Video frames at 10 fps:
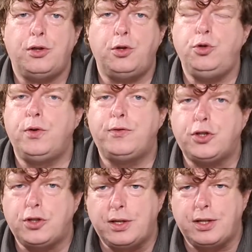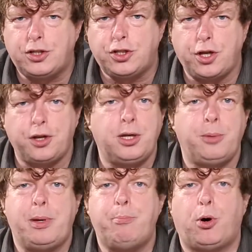that you've suddenly
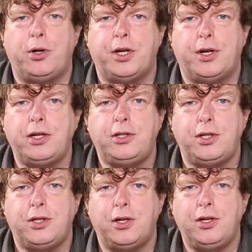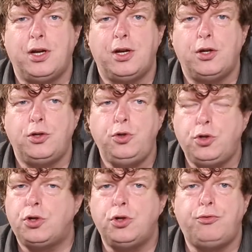been pointed out to you, you
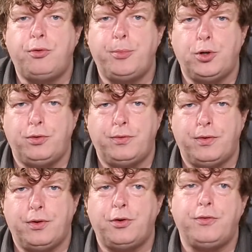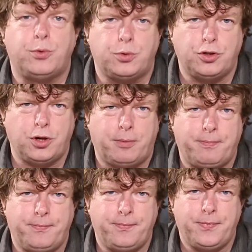could remove through Photoshop.
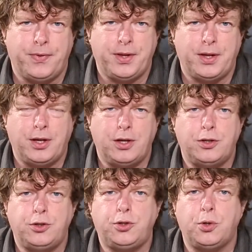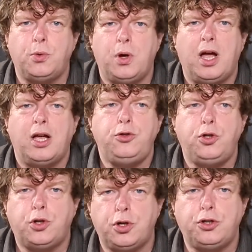So
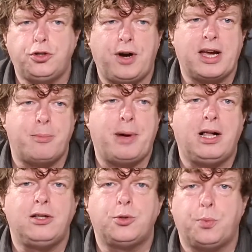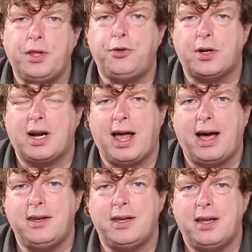you could strike a balance with your
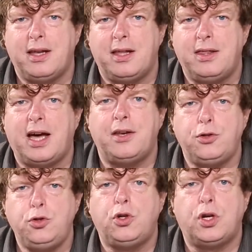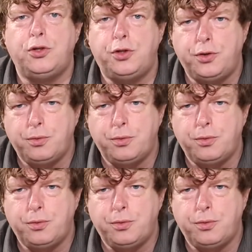client that you can